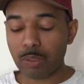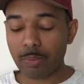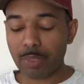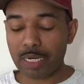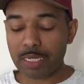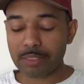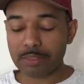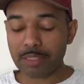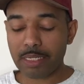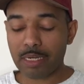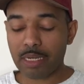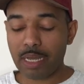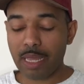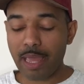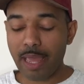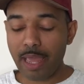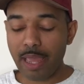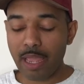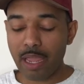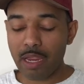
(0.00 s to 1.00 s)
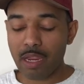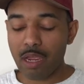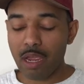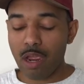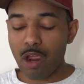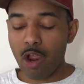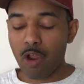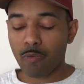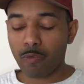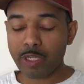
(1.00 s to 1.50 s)
But I said, uh, hey,
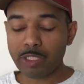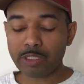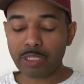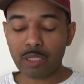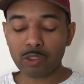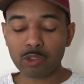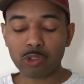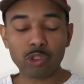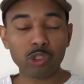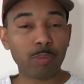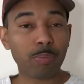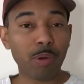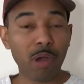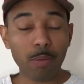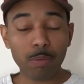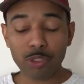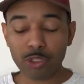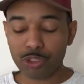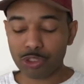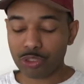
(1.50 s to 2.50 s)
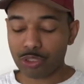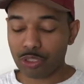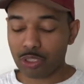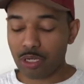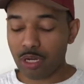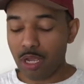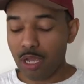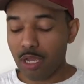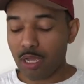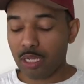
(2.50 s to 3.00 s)
reach out to your
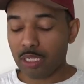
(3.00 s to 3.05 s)
publisher.